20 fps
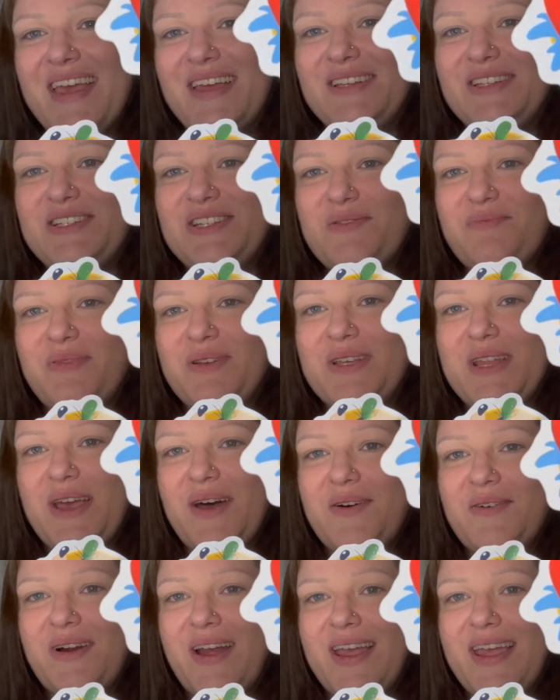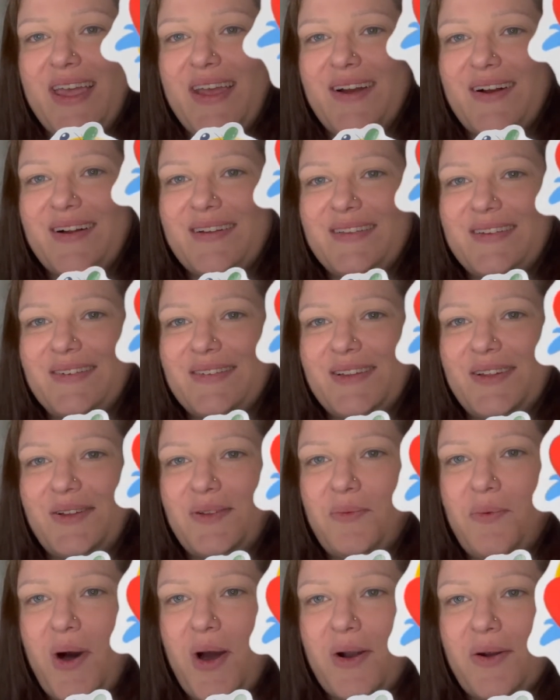Chip and Dale right here and their little
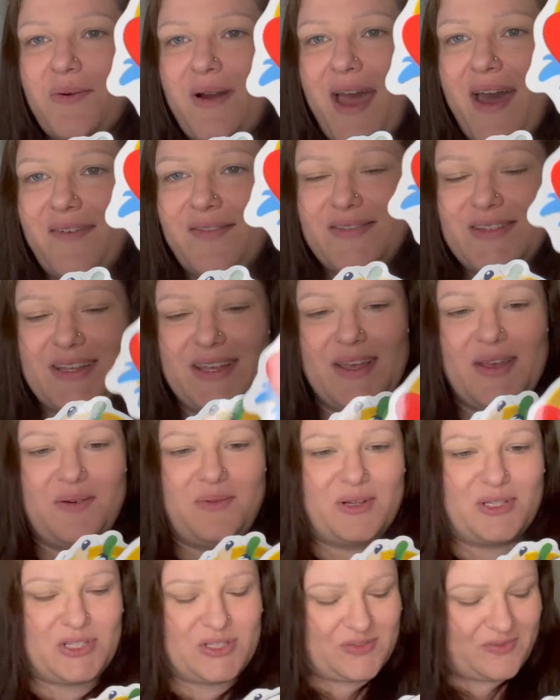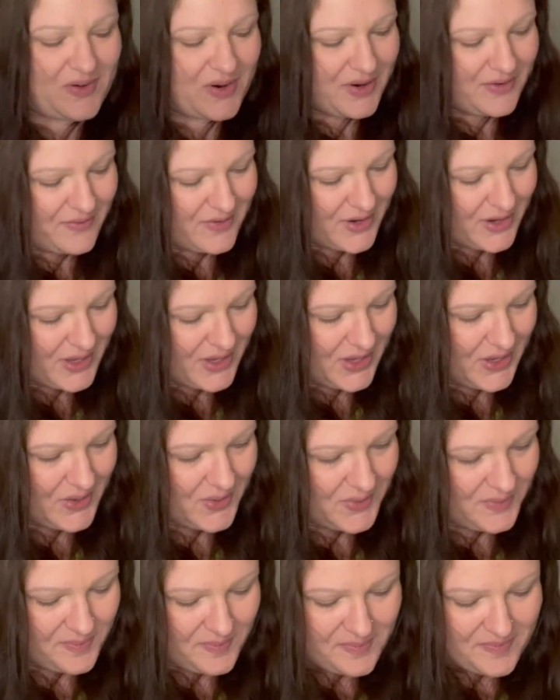water raft, which is very, very
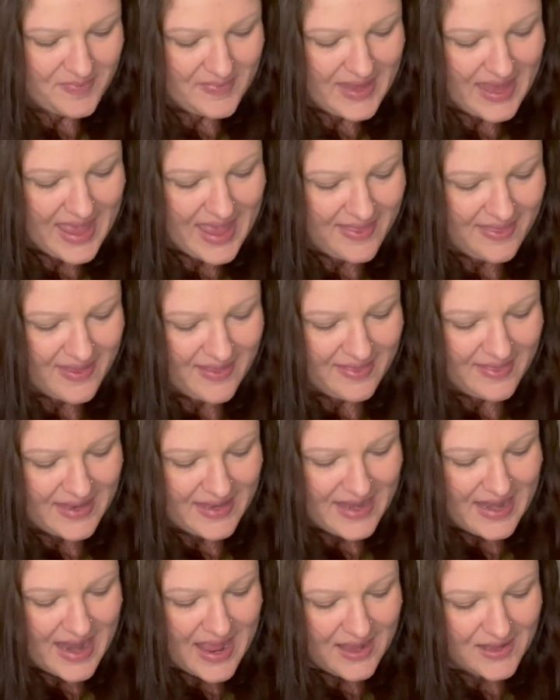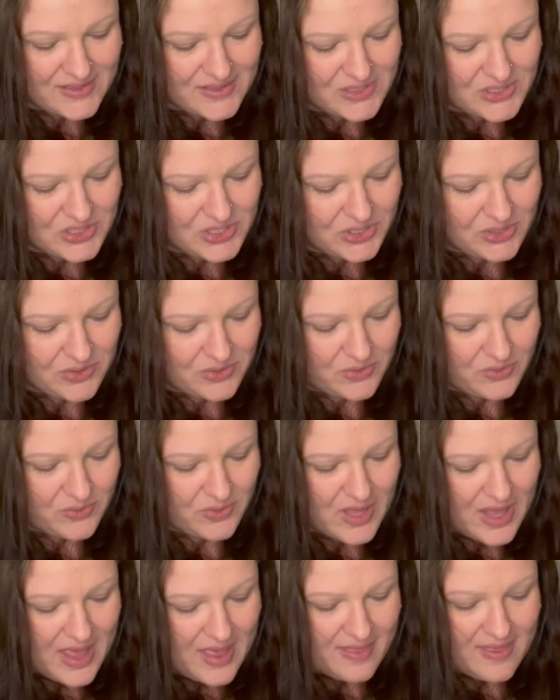cute. And then the next two
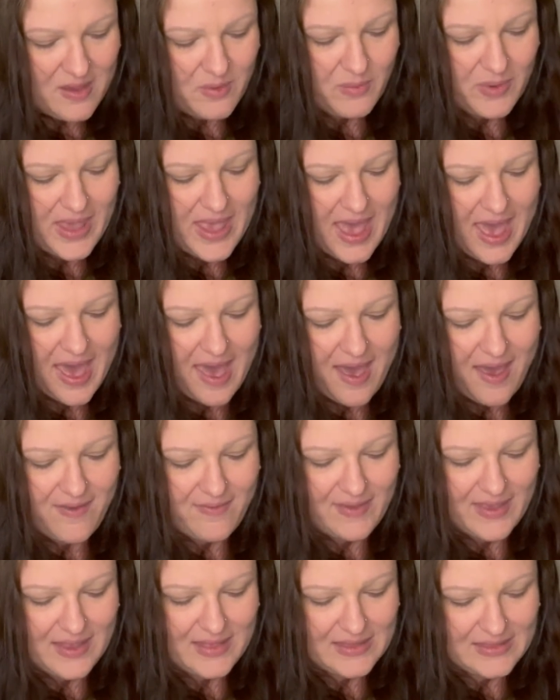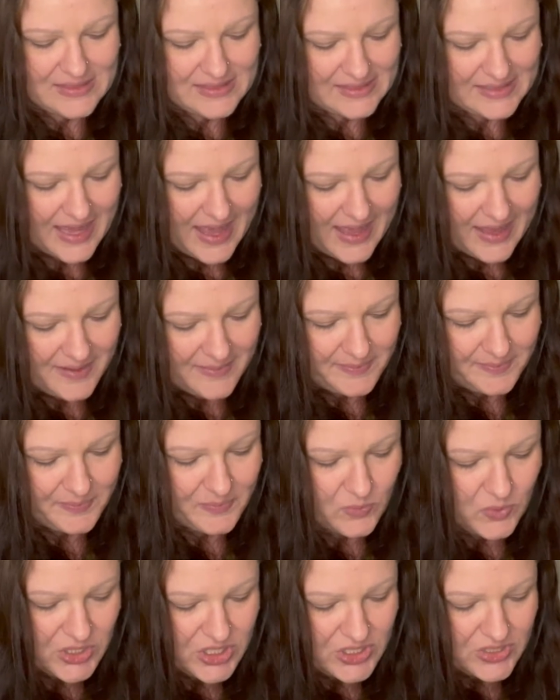that we have in the set,
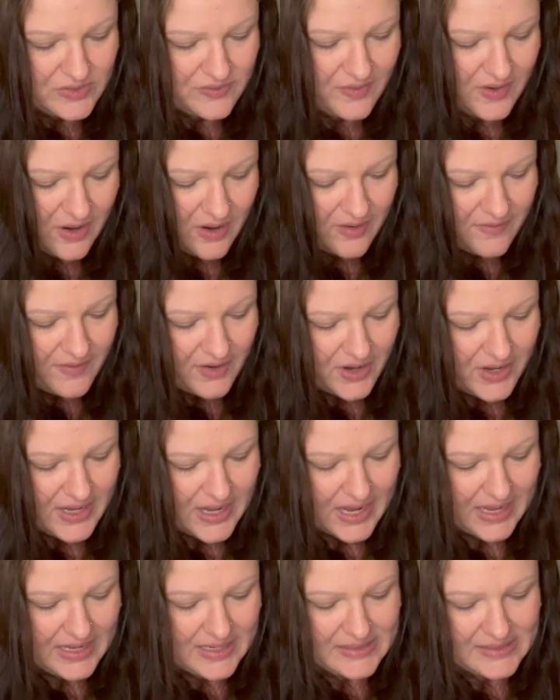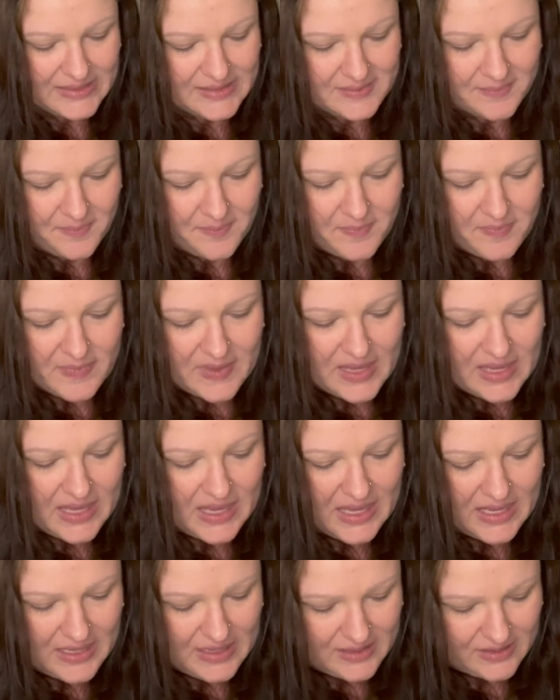which is very, very nice,
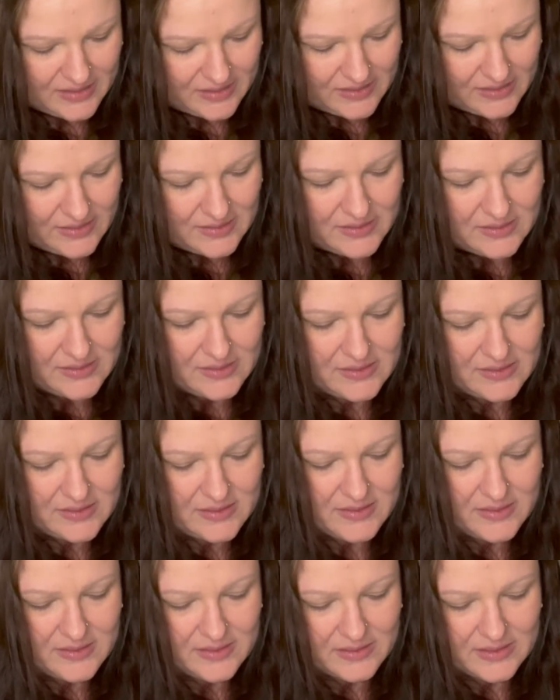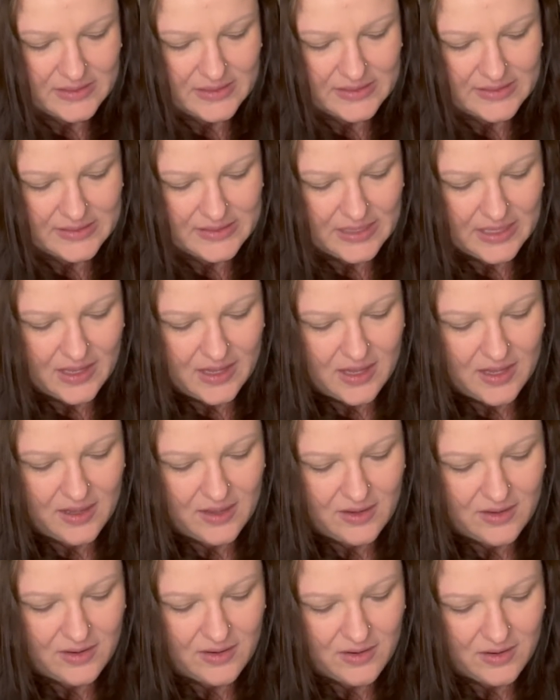is, let's see
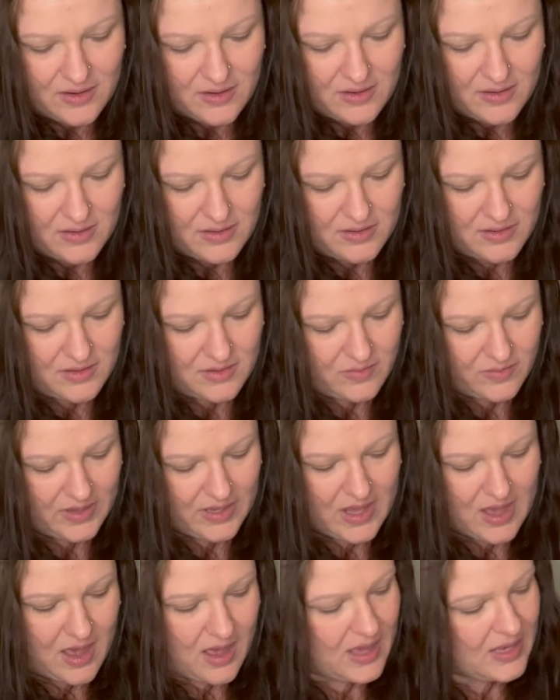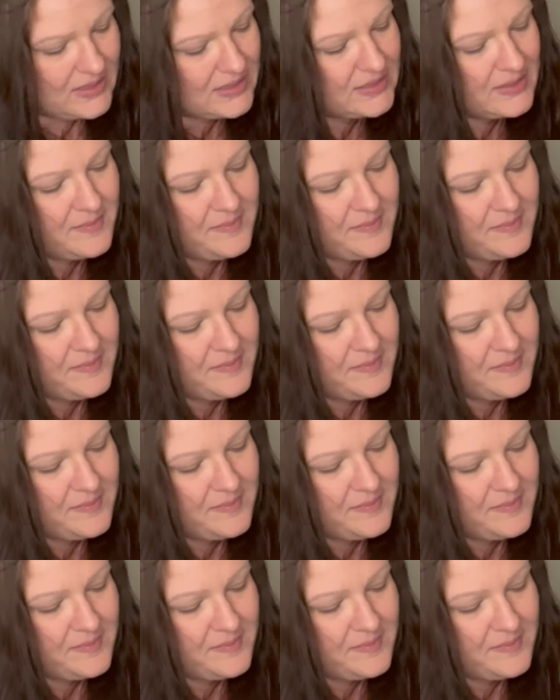here. We got